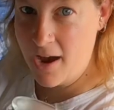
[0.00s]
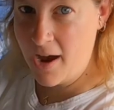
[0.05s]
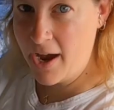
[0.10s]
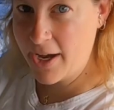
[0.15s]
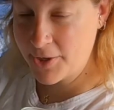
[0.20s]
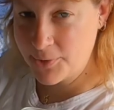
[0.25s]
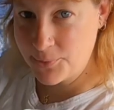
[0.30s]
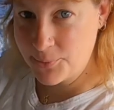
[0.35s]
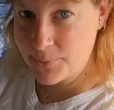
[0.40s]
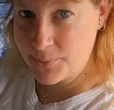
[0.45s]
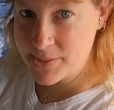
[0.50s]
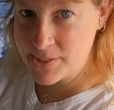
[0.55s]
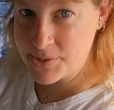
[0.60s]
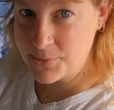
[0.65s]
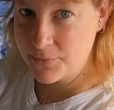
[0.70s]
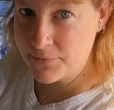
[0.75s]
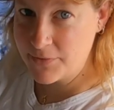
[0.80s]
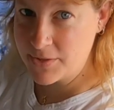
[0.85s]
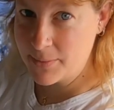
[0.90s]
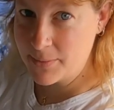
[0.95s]
I can always
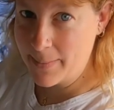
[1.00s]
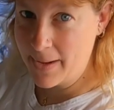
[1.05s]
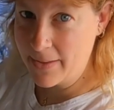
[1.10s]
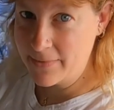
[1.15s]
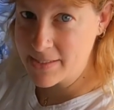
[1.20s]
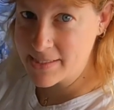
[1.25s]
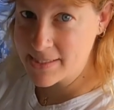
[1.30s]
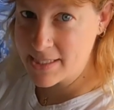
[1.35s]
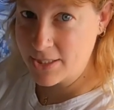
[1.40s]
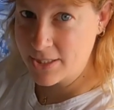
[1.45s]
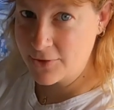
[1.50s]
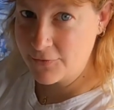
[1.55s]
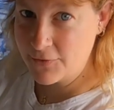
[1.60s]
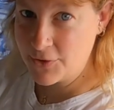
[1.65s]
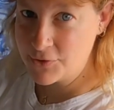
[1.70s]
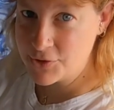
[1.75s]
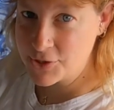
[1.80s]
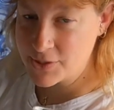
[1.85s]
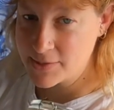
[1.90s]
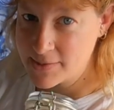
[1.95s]
do a video about this in the
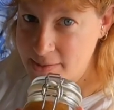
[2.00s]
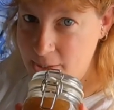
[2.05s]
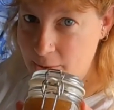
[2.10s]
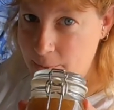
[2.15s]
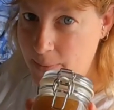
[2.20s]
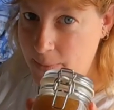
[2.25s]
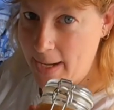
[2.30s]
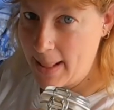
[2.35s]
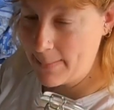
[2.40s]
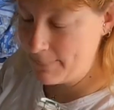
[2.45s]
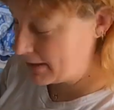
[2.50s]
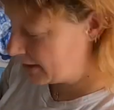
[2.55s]
future, so let